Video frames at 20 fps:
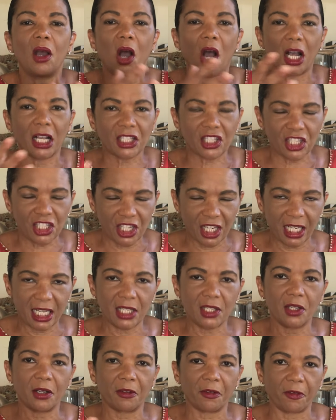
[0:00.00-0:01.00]
oxygen
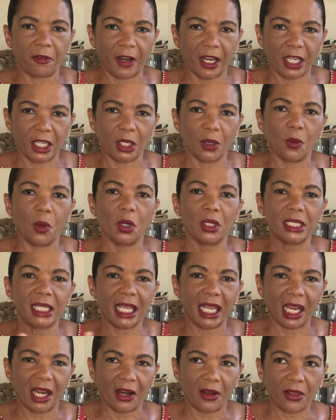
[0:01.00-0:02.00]
is your friend. You want
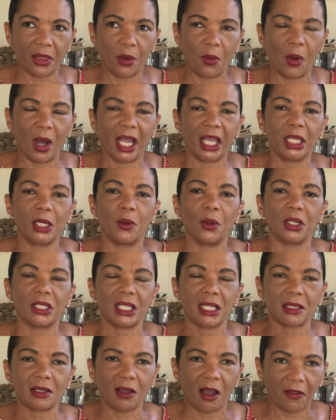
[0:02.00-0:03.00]
to air the wine, you want
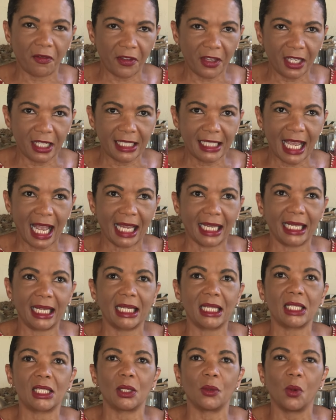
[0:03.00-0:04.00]
to soften your
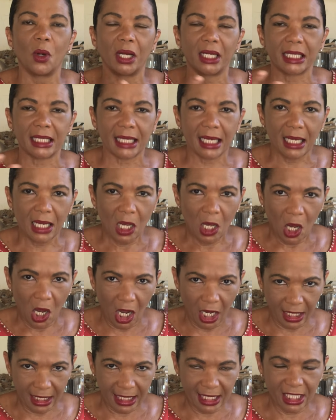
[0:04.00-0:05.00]
tannins, you want
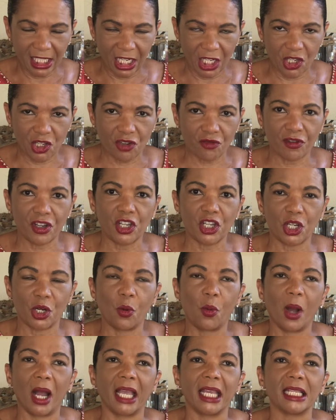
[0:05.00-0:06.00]
oxygen to reach your
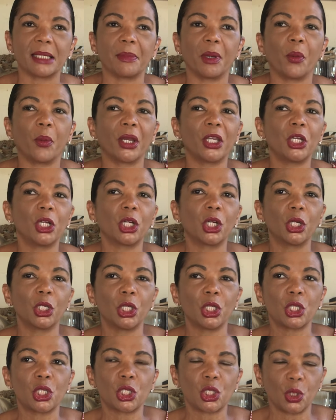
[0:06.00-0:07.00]
wines. But when you're going
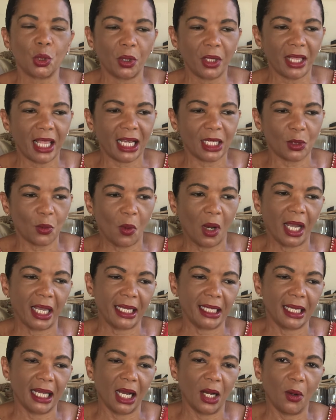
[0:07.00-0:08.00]
to store that
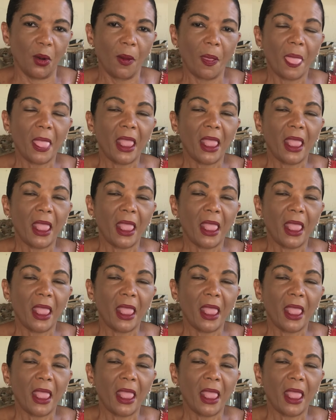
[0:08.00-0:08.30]
wine now,